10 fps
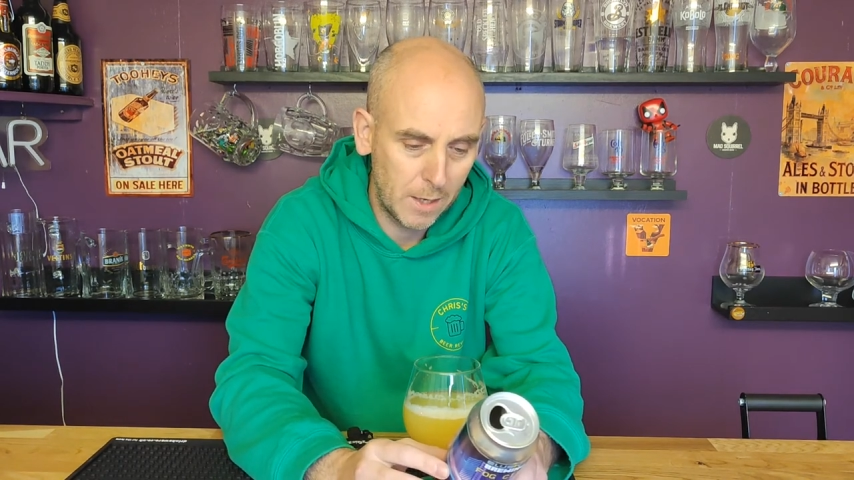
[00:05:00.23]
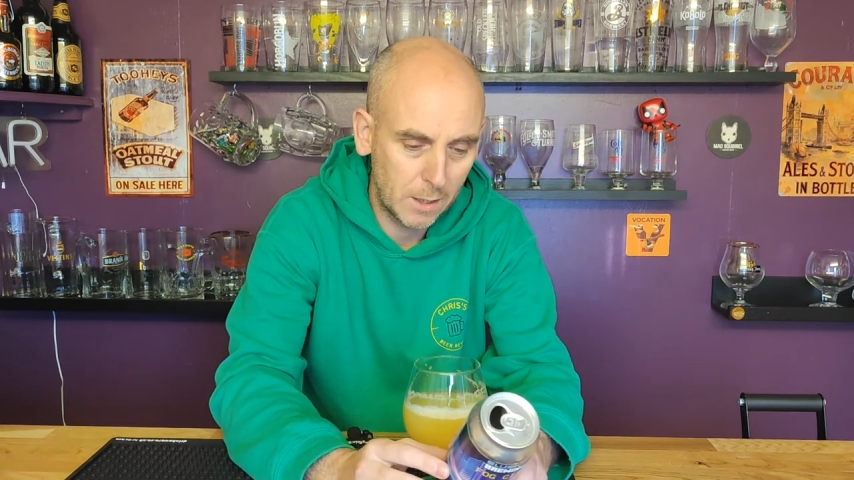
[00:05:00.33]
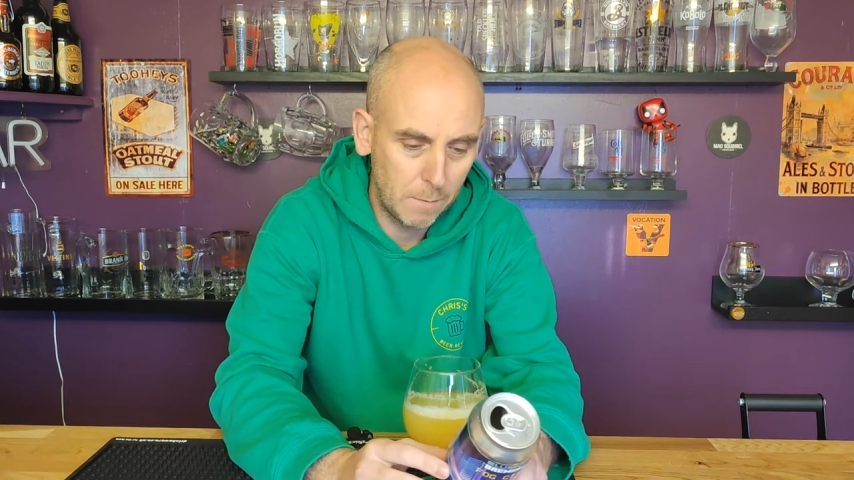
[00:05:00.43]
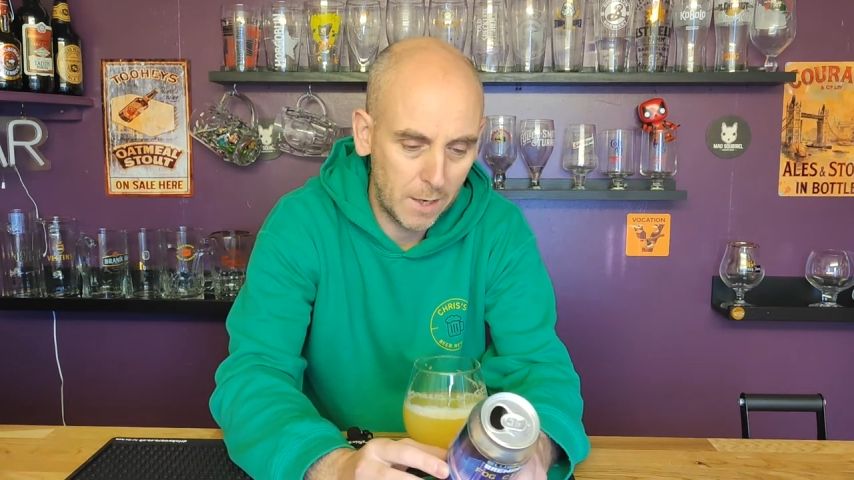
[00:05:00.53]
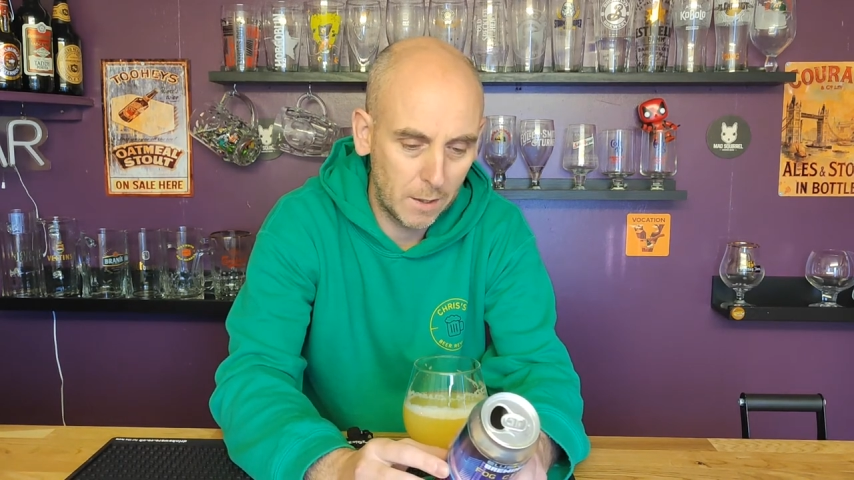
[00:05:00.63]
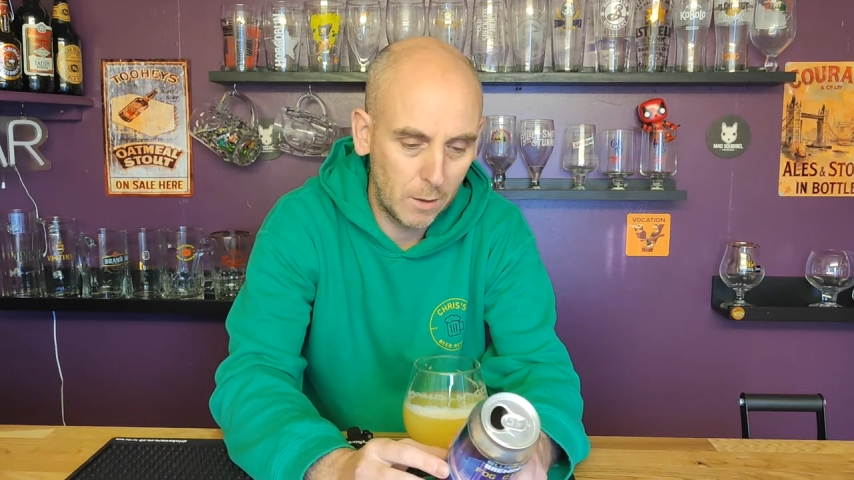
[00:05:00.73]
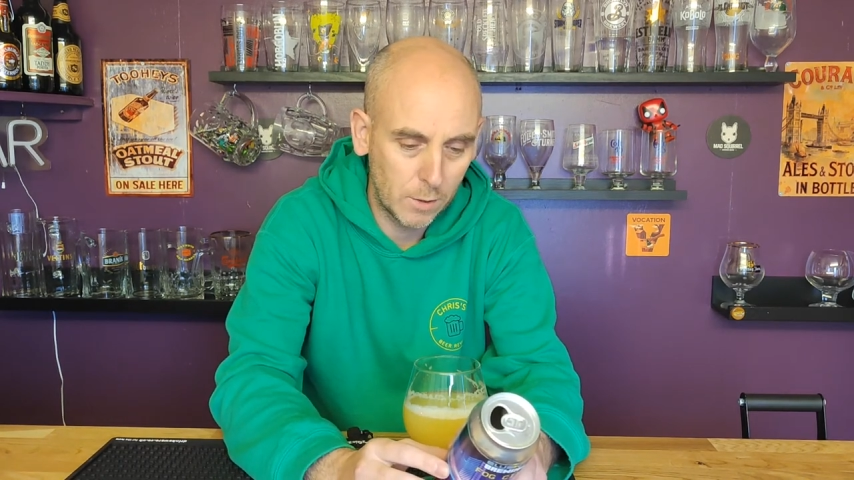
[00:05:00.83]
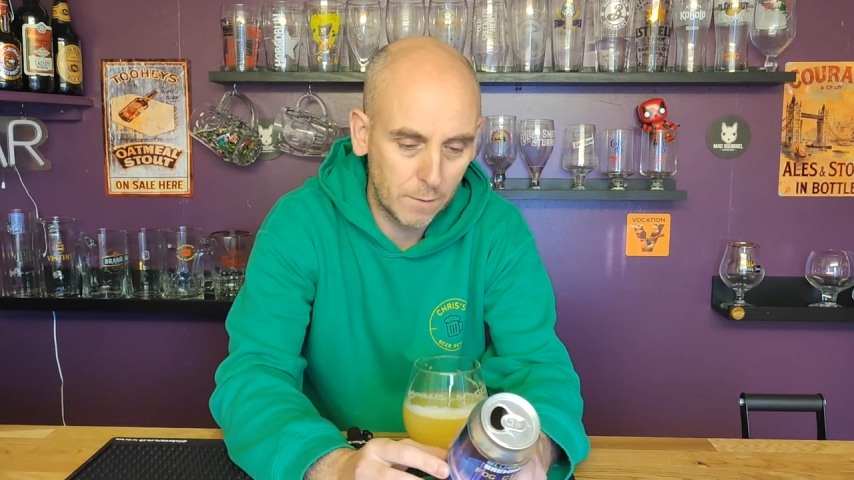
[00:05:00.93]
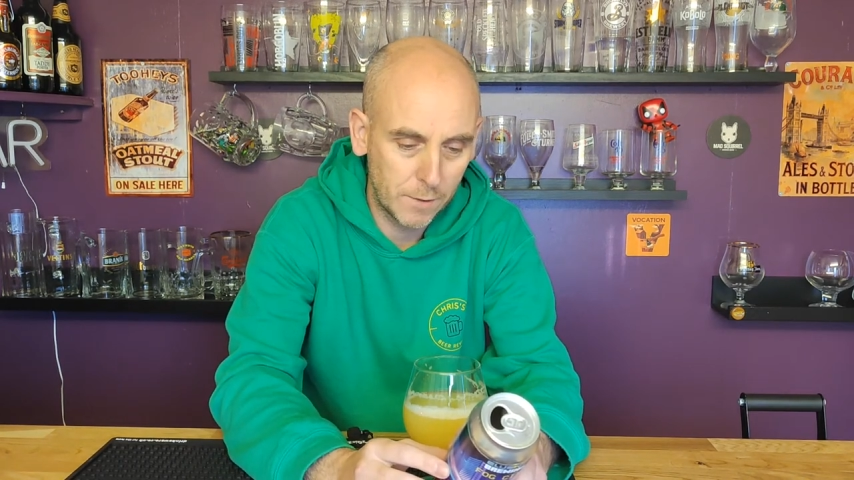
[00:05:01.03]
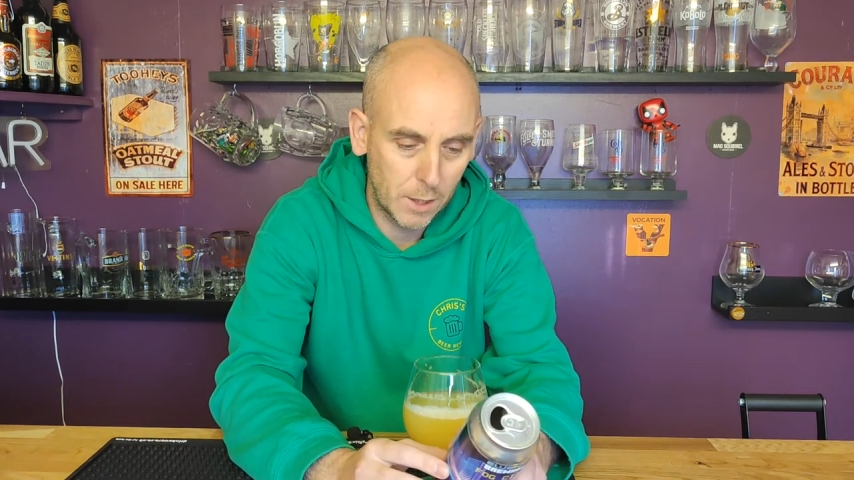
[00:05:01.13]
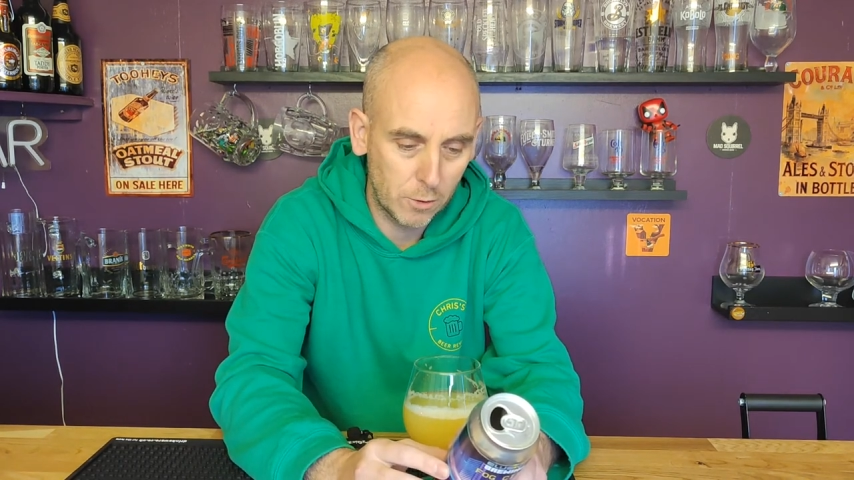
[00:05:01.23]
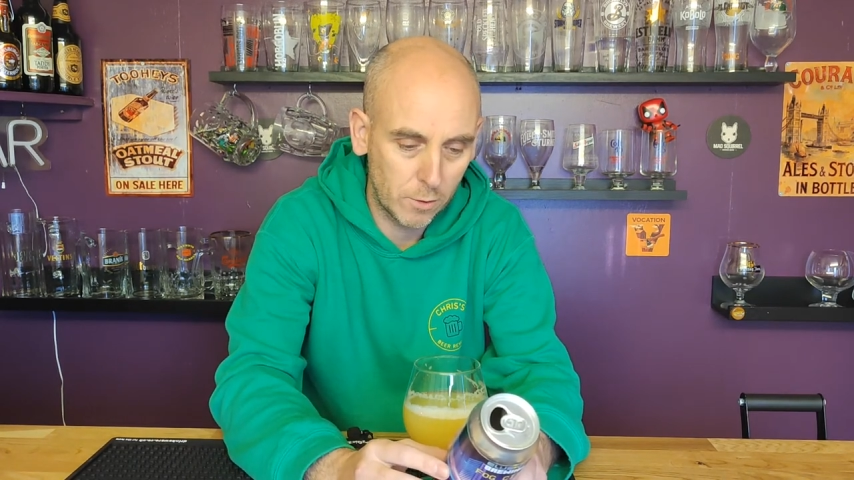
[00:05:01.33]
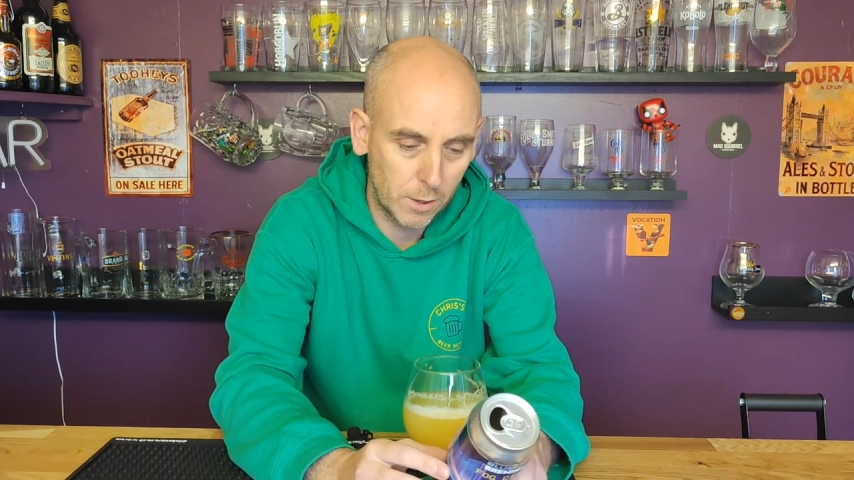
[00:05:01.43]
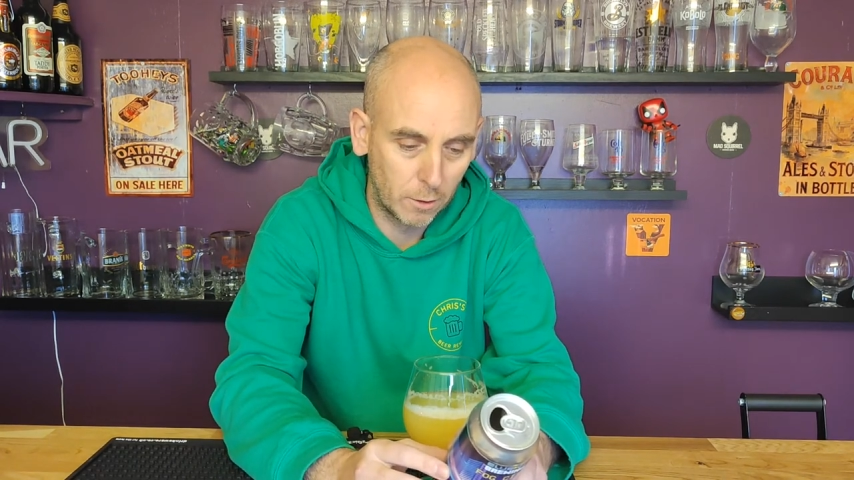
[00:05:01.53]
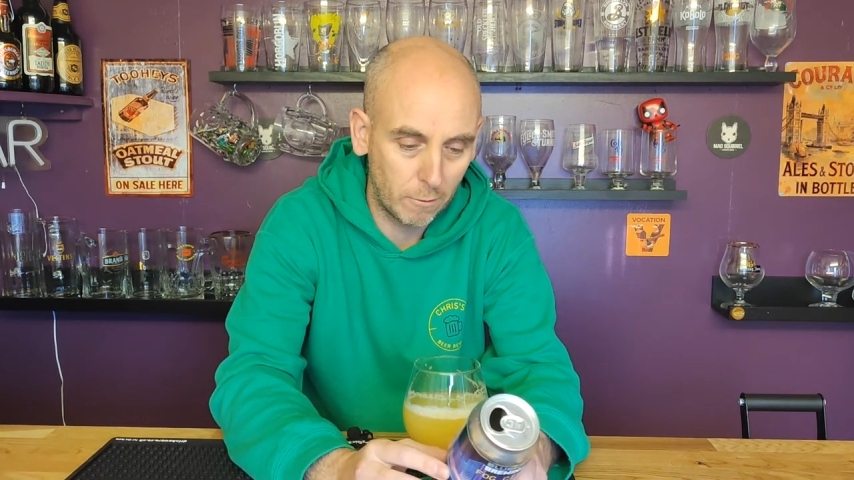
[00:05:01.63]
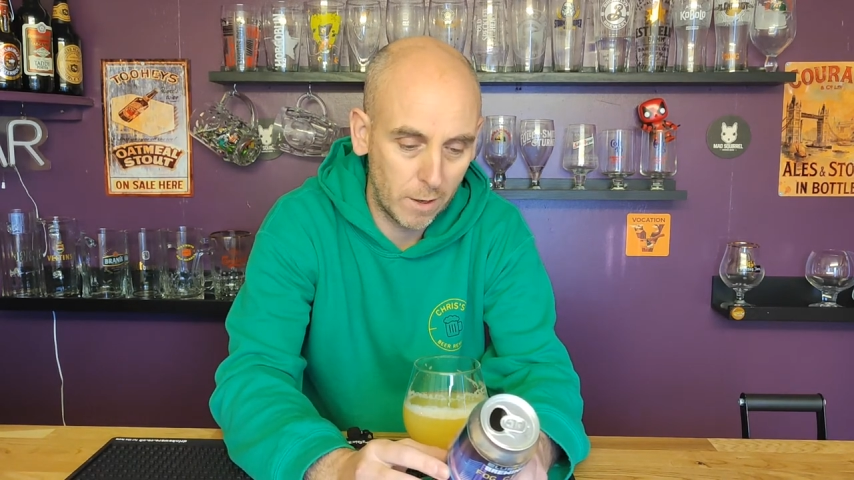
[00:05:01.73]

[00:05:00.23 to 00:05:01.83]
Expect notes of citrus and